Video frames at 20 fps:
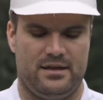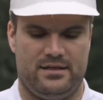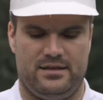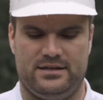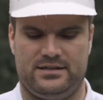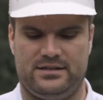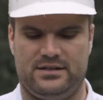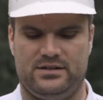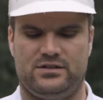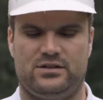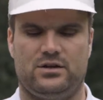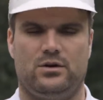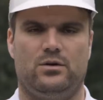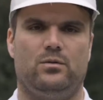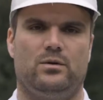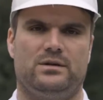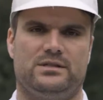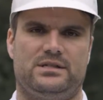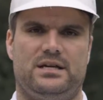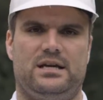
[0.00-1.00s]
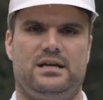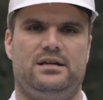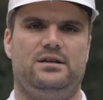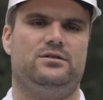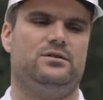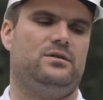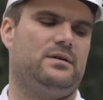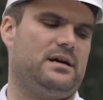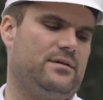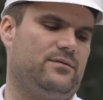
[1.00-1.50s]
This is so, once again, you
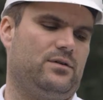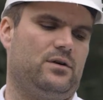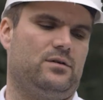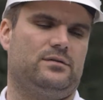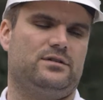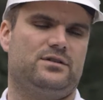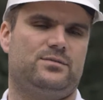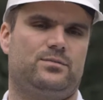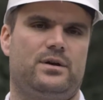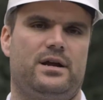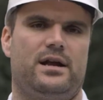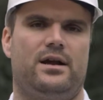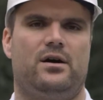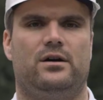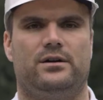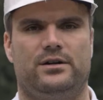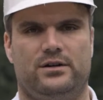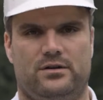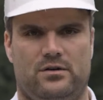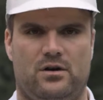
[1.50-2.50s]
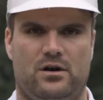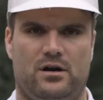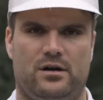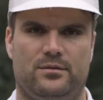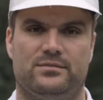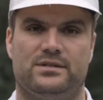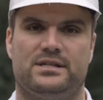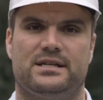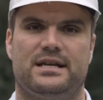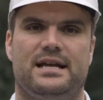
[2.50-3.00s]
don't have overspray on your
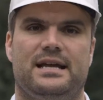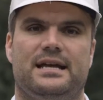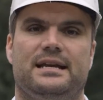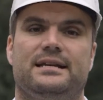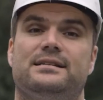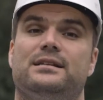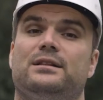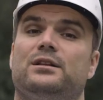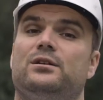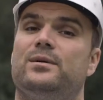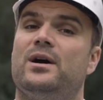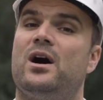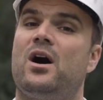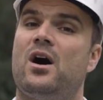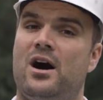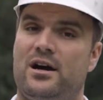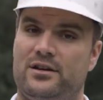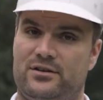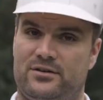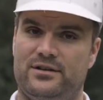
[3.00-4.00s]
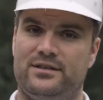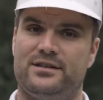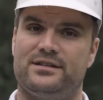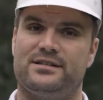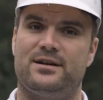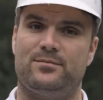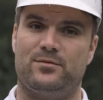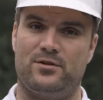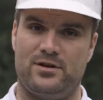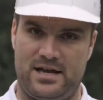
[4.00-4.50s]
arms. It is a little bit hot during the
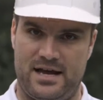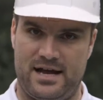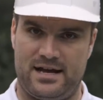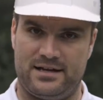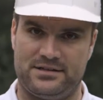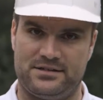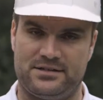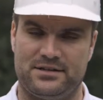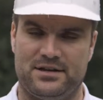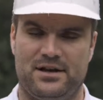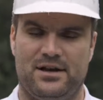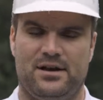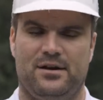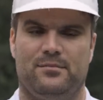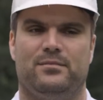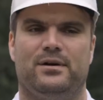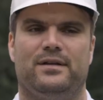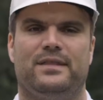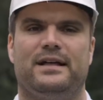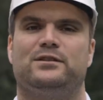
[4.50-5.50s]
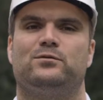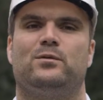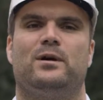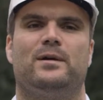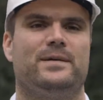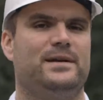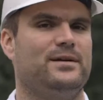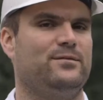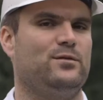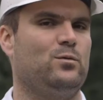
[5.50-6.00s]
summer, yes, but that's why
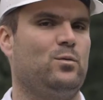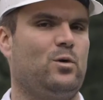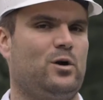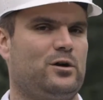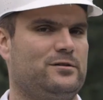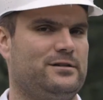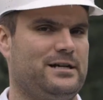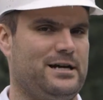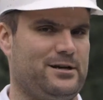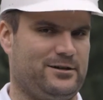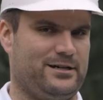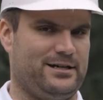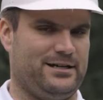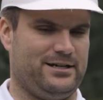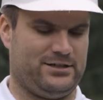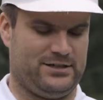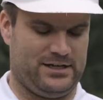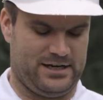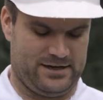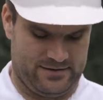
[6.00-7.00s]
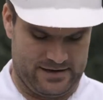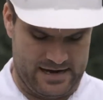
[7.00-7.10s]
we give you water and air conditioning.